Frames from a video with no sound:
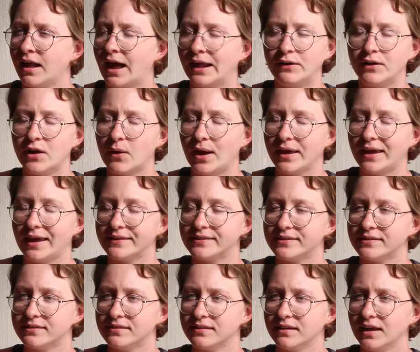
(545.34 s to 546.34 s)
don't know, I
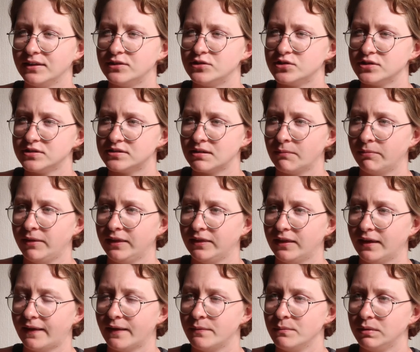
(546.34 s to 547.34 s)
guess it's just something
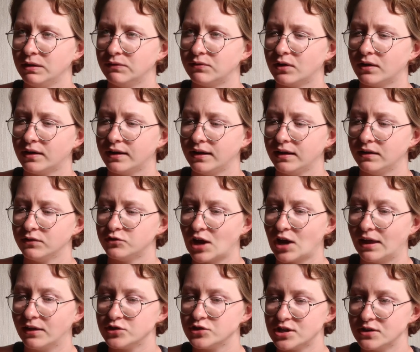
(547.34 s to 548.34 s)
that can be very
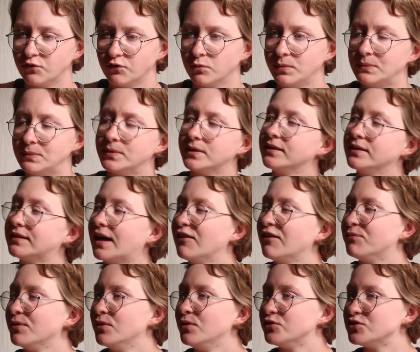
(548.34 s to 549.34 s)
challenging for me, because
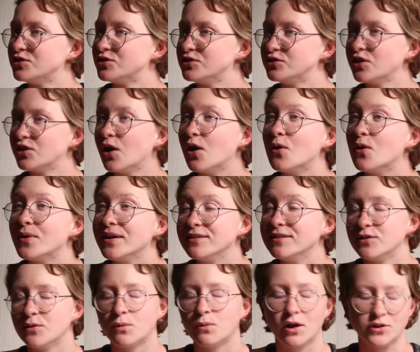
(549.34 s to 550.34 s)
I've been just so
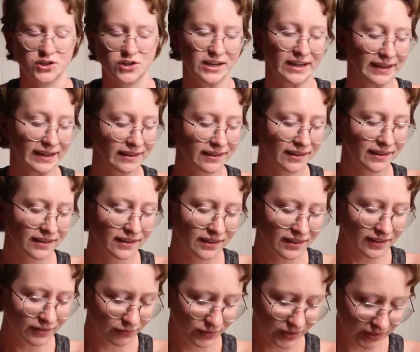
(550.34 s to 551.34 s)
into watching
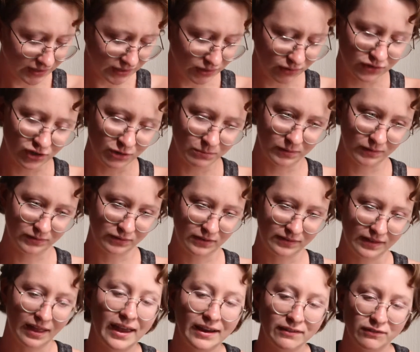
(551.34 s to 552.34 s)
vegan YouTubers
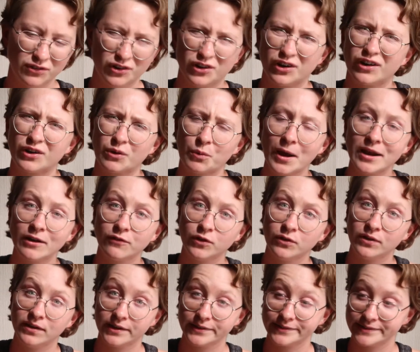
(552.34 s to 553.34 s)
online for quite a
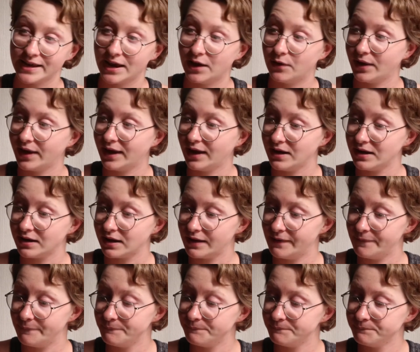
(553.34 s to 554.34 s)
few years now,
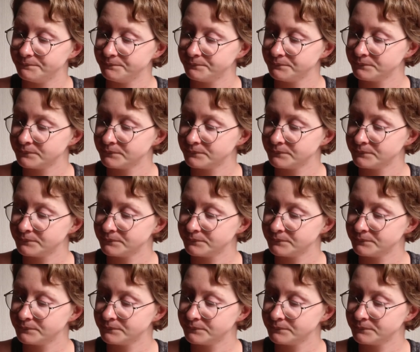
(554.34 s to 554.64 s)
and